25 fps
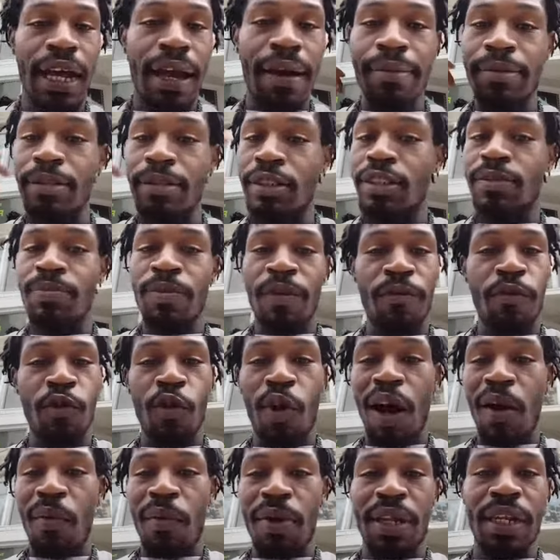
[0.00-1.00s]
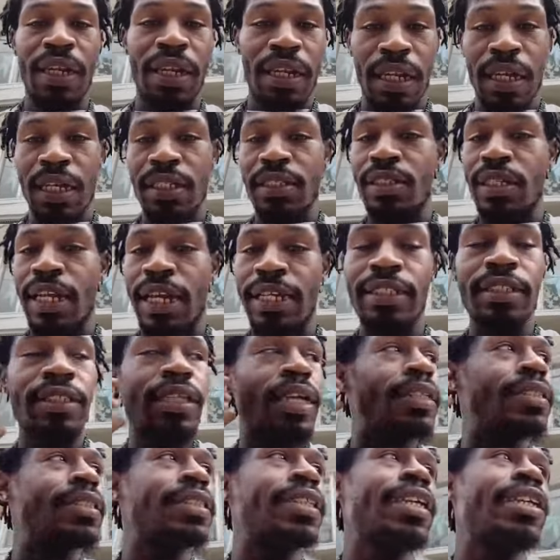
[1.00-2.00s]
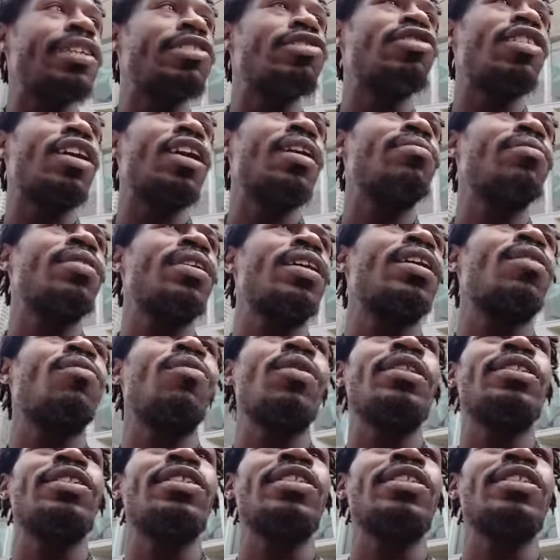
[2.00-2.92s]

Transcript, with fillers: So I was just before I went, listen, they they saying the same thing we